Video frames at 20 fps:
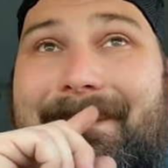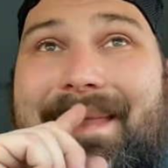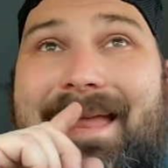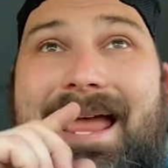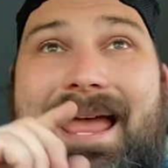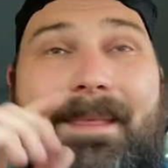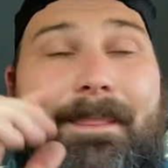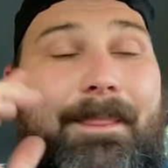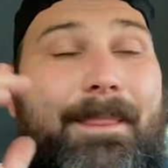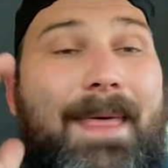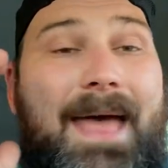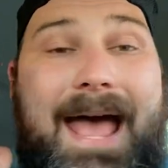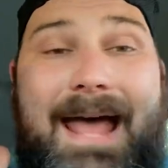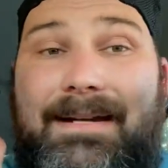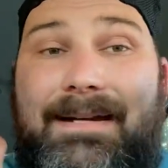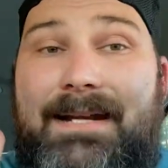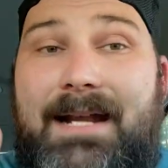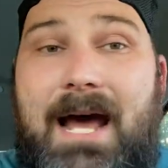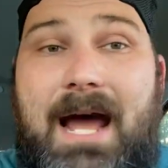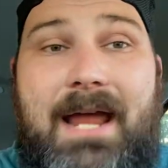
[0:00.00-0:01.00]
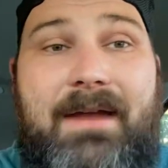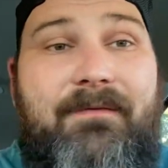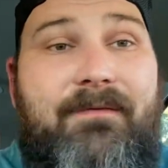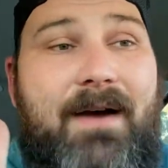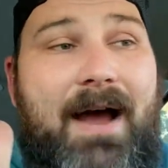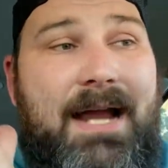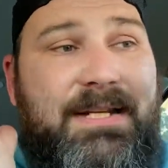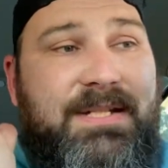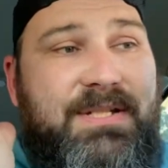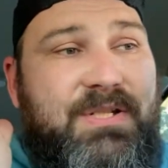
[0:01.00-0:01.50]
And that knife,
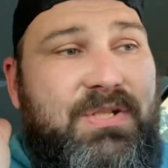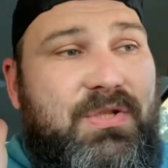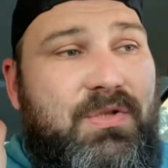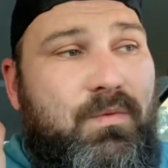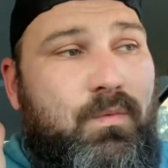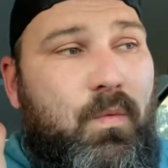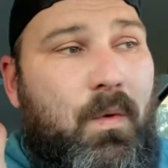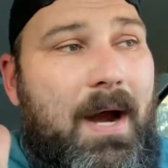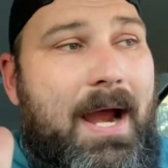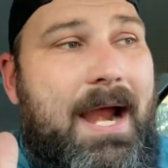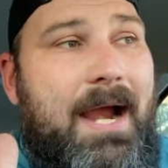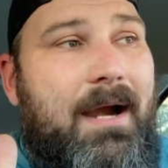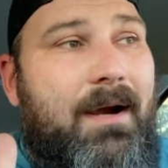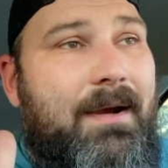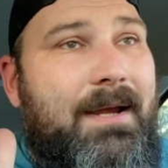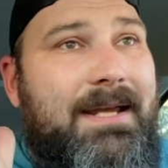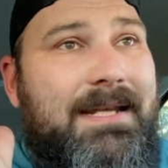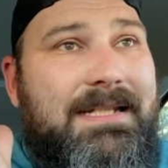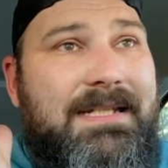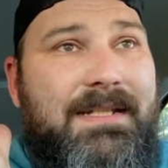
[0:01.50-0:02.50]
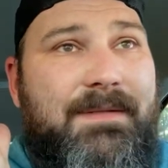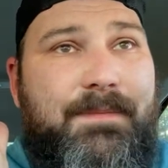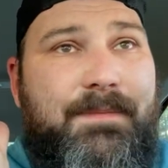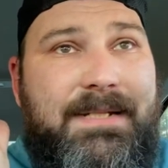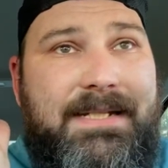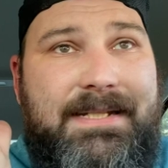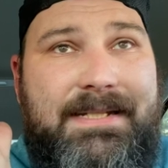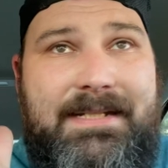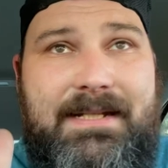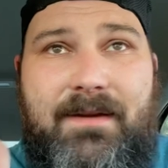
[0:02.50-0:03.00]
I swear, is
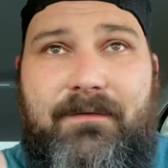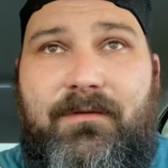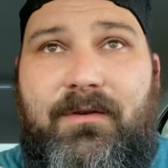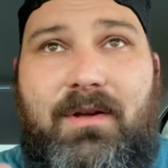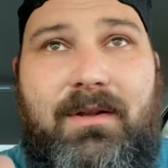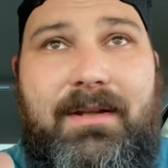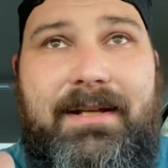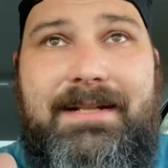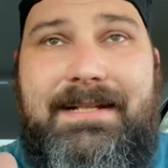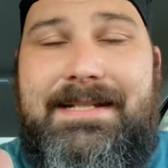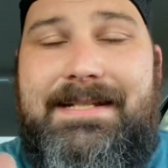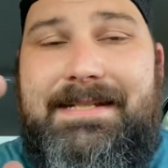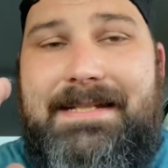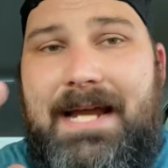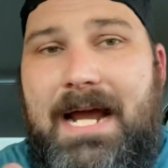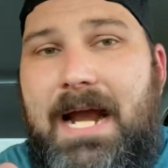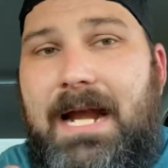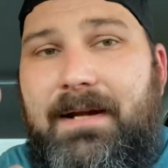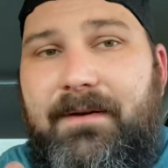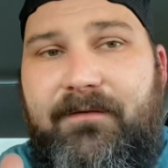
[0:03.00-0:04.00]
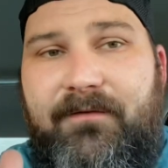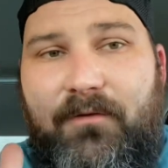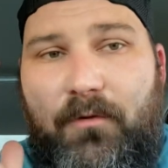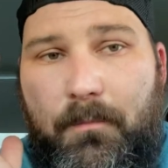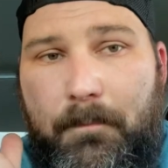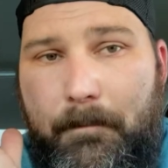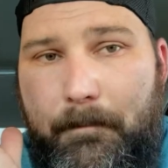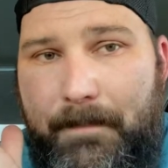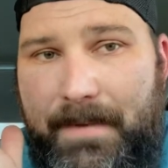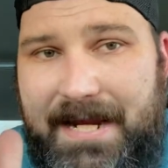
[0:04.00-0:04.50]
specifically designed for
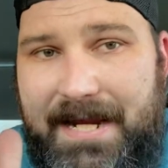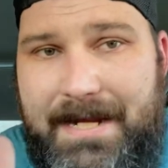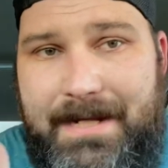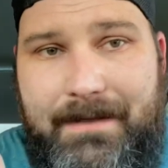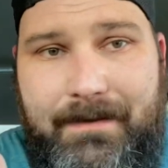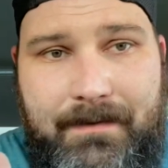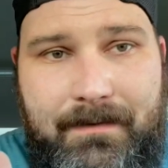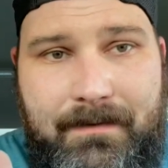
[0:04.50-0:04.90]
me.